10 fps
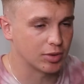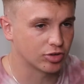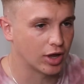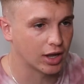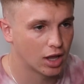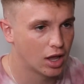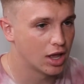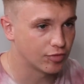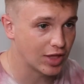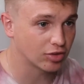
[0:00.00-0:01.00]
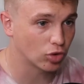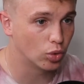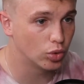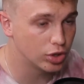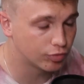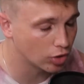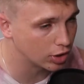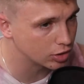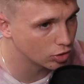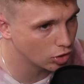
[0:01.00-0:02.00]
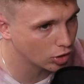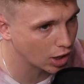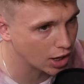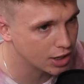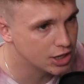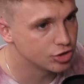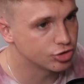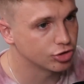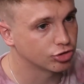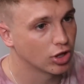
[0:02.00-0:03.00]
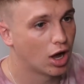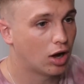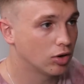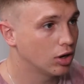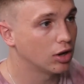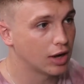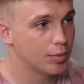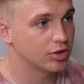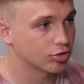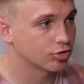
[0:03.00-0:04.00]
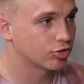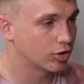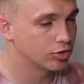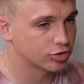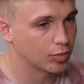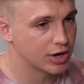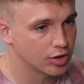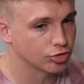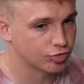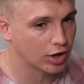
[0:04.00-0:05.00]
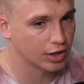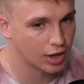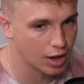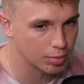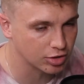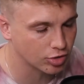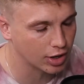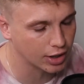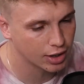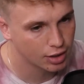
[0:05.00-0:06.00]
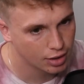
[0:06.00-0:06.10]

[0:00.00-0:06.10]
It's like, if that's all you've got in your locker, to just, oh, look, let me just show you someone else fucking up. It's like...